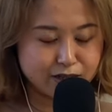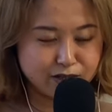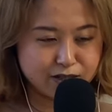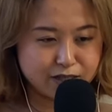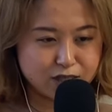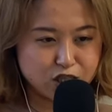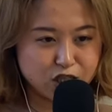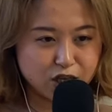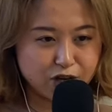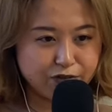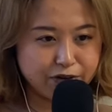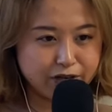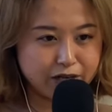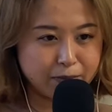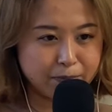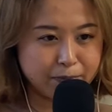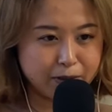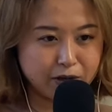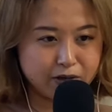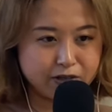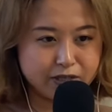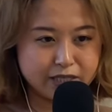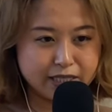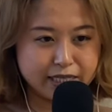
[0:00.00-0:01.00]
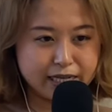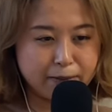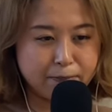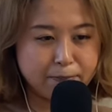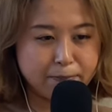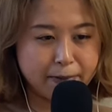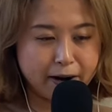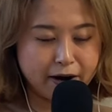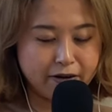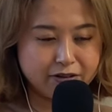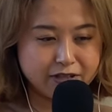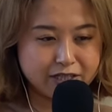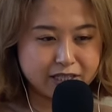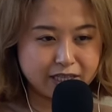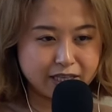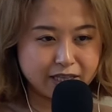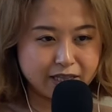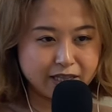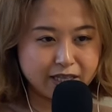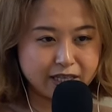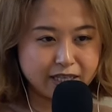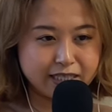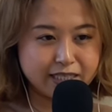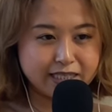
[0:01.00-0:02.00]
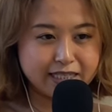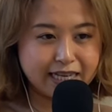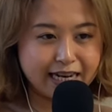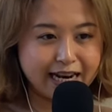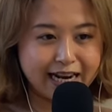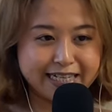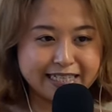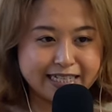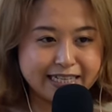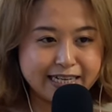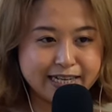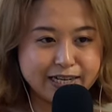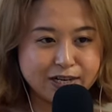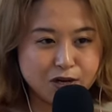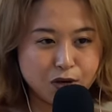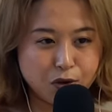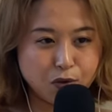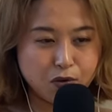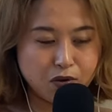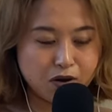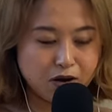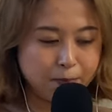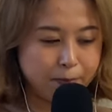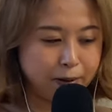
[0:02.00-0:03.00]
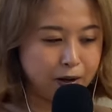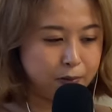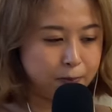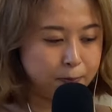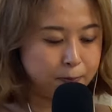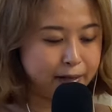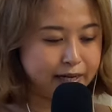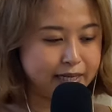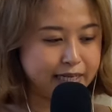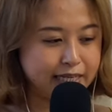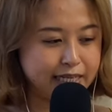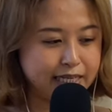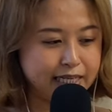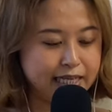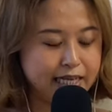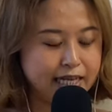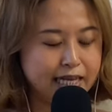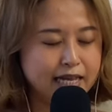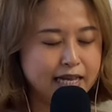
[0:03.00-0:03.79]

sharing about the embarrassing things that I didn't know about money.